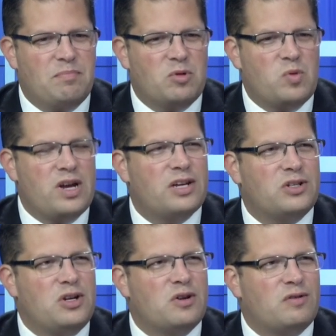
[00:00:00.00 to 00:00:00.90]
we as
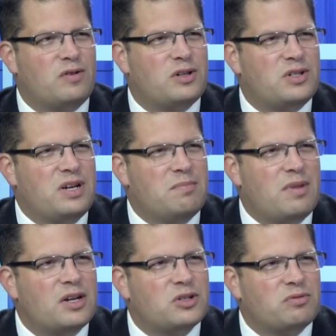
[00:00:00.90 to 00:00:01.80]
a university
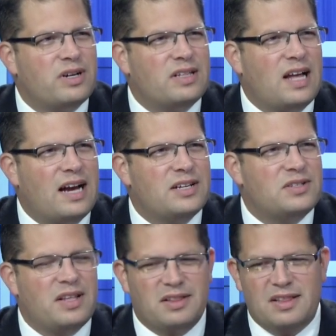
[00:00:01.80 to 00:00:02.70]
must realize
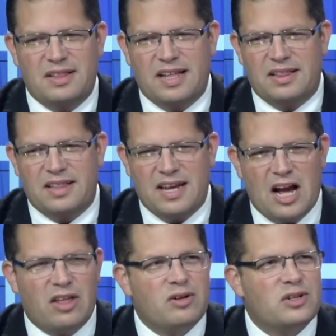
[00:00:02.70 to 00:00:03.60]
that the
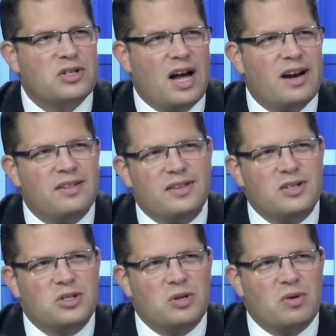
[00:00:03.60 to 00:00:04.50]
other side of this
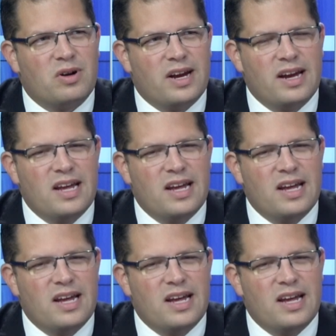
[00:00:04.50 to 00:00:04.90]
story